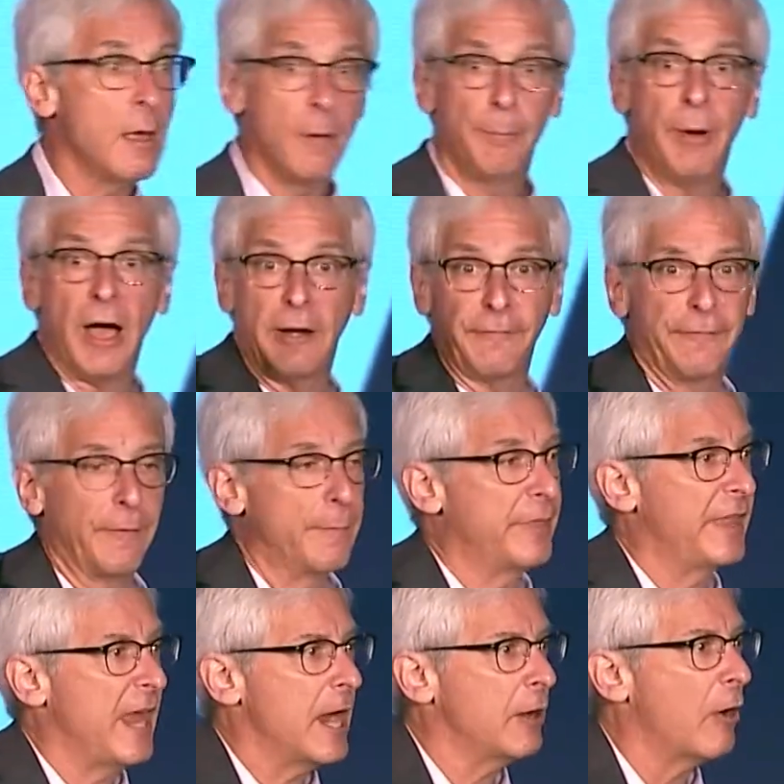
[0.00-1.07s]
But from
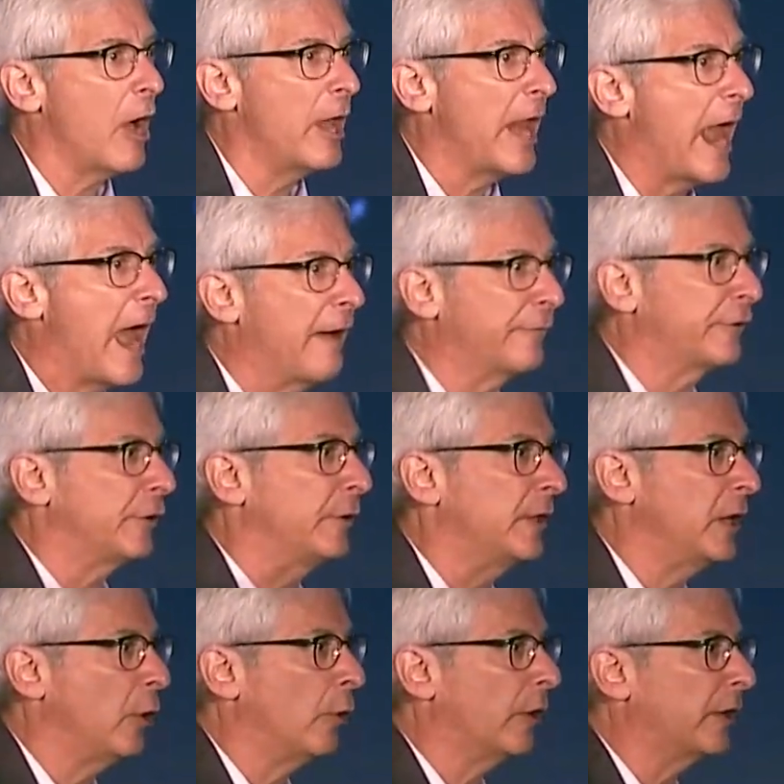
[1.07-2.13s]
there on after in
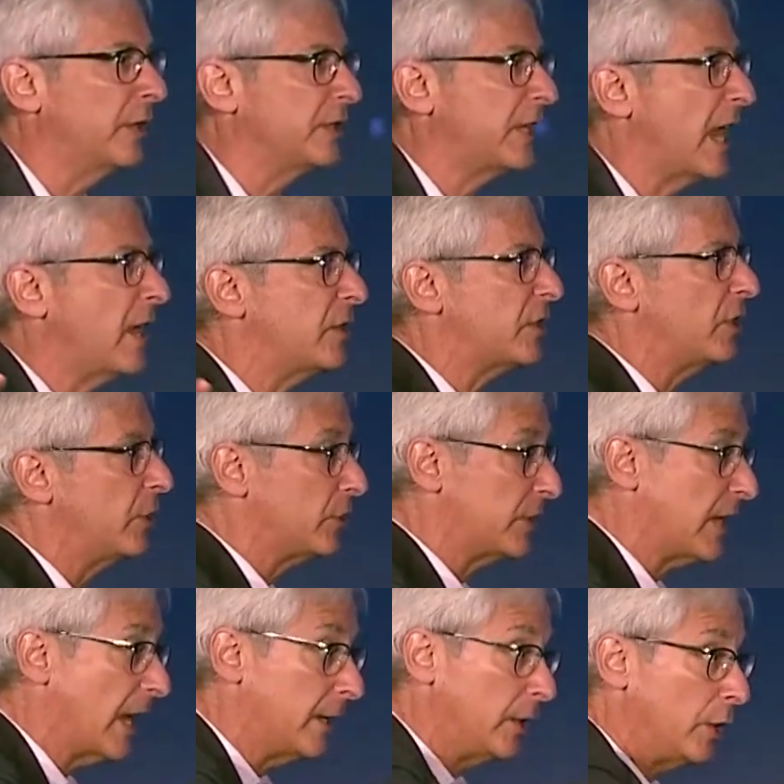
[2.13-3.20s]
the organization, you
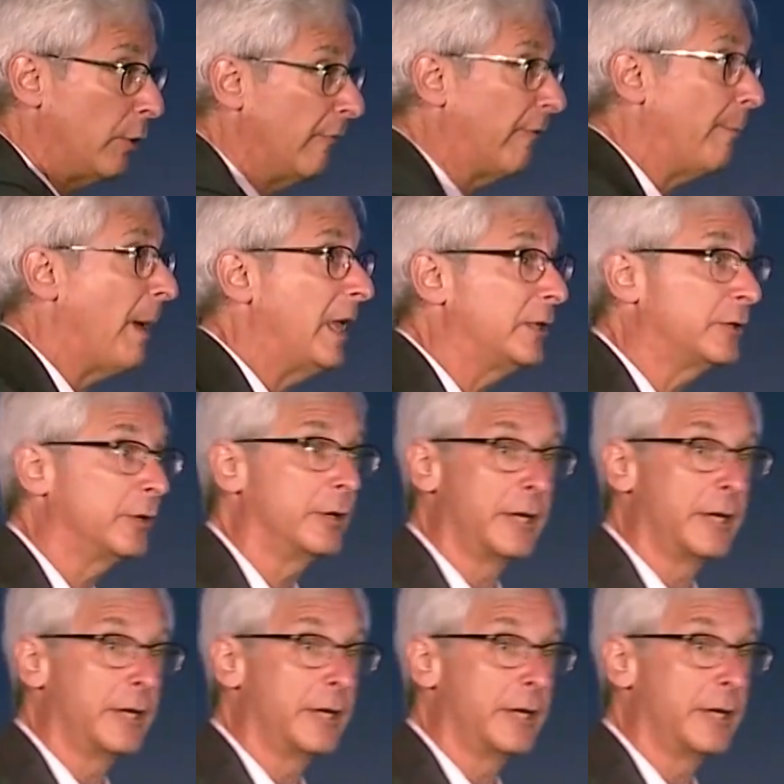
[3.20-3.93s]
say, do you have a mentor?